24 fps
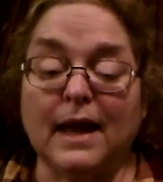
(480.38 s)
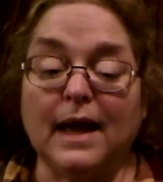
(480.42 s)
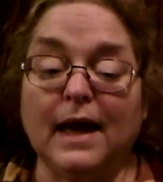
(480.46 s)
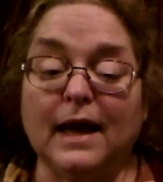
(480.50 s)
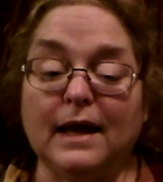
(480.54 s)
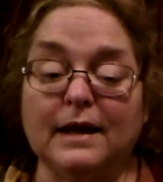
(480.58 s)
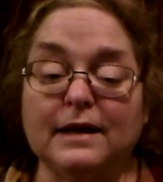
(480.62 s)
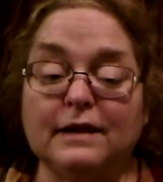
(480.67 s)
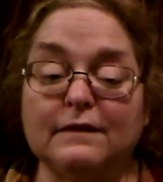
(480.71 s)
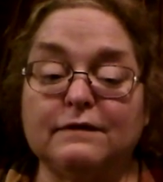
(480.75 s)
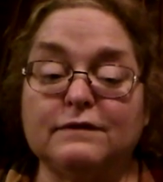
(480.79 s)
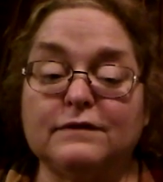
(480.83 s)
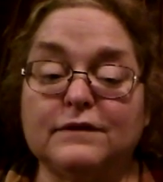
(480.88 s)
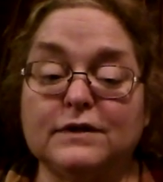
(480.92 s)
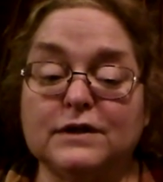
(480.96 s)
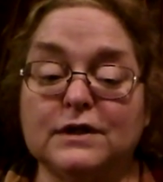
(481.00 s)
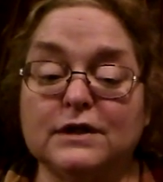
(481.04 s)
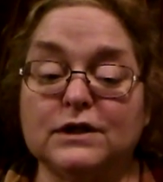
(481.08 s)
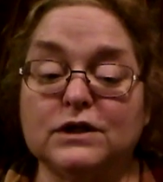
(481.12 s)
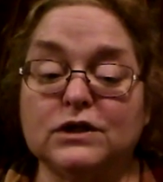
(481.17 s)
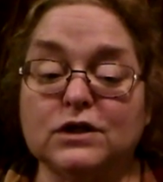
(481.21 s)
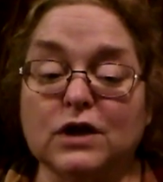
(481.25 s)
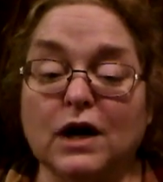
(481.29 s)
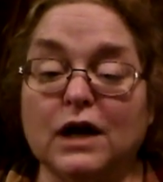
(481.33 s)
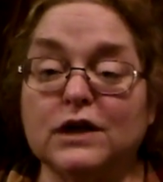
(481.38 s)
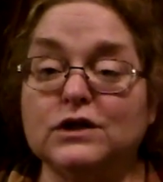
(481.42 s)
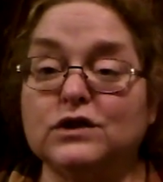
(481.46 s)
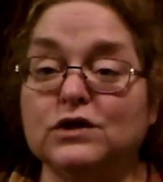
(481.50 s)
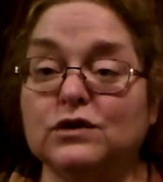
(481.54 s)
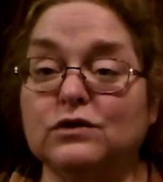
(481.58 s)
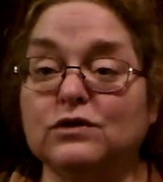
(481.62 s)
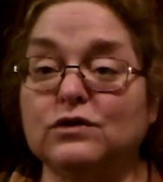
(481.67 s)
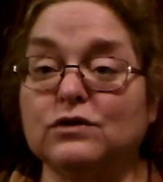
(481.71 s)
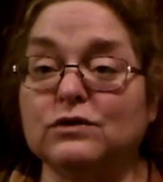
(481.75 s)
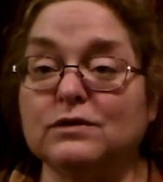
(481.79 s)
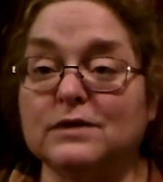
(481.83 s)
And if Don
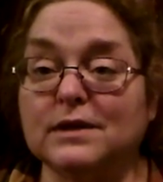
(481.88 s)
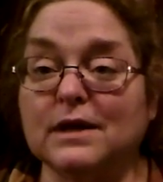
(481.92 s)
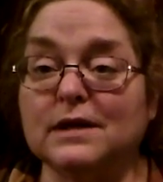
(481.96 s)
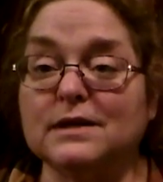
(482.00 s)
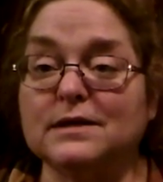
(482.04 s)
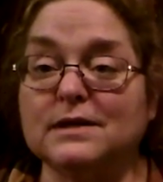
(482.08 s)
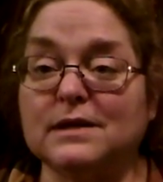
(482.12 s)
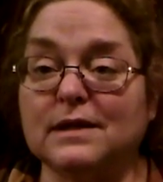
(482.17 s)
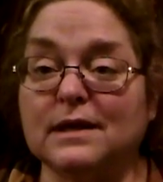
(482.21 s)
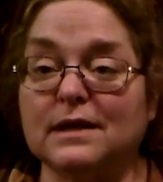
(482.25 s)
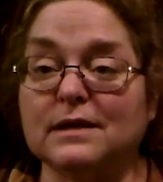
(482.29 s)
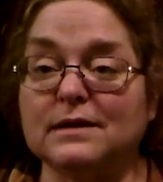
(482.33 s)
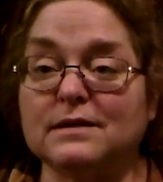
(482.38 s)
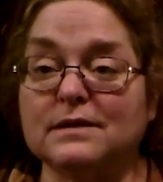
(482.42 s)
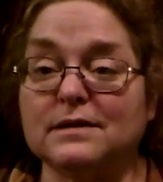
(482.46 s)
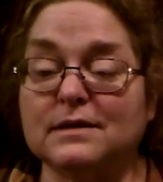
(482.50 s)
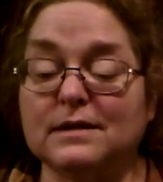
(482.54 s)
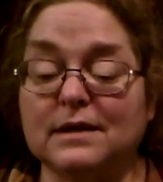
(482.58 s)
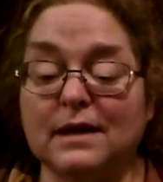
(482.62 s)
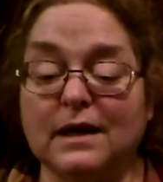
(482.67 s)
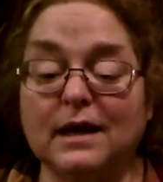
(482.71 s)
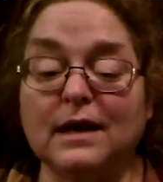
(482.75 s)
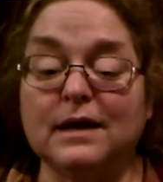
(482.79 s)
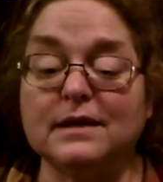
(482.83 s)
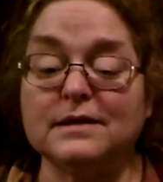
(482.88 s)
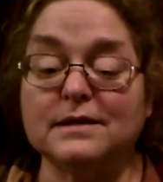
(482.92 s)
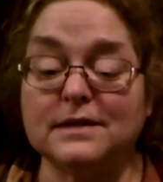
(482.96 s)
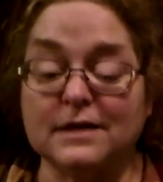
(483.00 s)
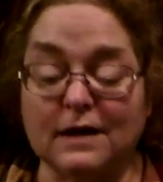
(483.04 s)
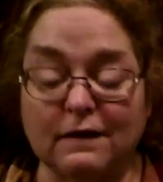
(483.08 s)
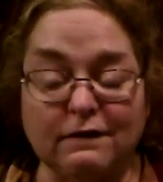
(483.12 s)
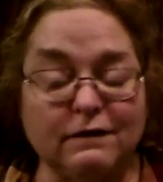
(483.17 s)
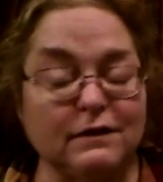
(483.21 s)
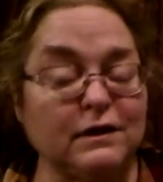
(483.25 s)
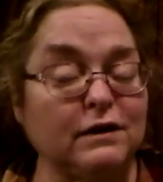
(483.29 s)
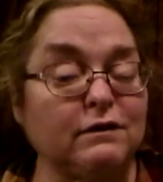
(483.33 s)
Jr. does this, he's
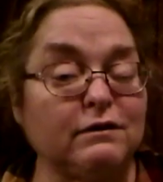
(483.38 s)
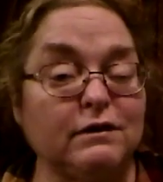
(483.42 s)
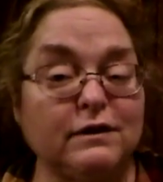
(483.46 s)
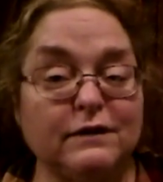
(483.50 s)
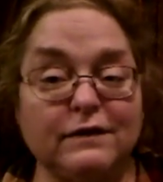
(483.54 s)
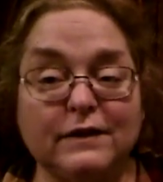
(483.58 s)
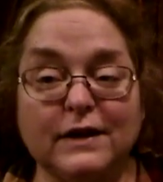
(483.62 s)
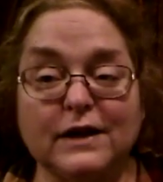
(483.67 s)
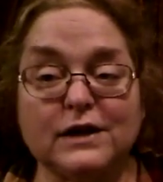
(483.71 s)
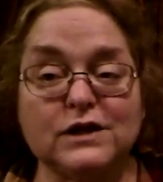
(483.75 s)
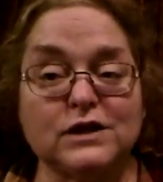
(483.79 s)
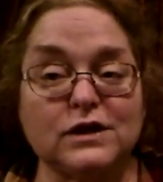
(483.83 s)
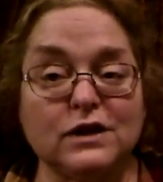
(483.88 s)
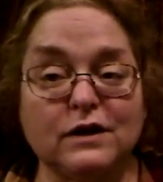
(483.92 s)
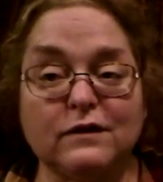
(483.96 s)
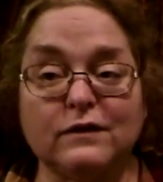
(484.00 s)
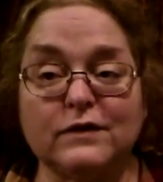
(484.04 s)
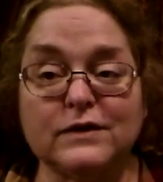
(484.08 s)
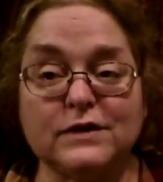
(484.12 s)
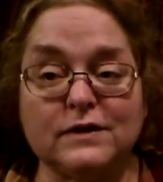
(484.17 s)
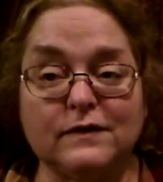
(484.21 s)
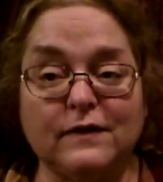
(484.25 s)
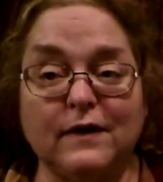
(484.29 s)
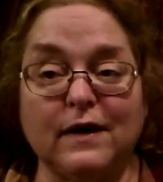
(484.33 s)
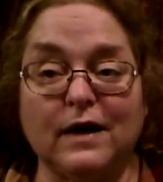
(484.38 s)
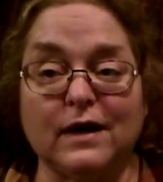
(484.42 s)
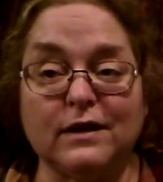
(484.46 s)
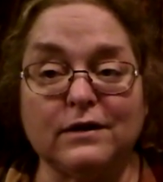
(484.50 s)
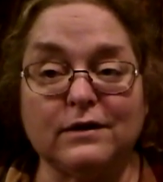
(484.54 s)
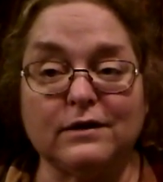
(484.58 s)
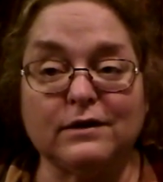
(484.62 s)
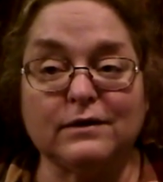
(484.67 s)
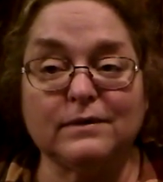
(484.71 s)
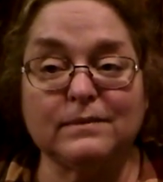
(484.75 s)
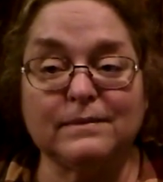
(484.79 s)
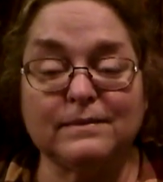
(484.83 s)
definitely a reflection of his
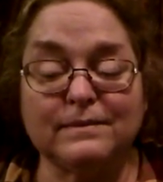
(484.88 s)
father.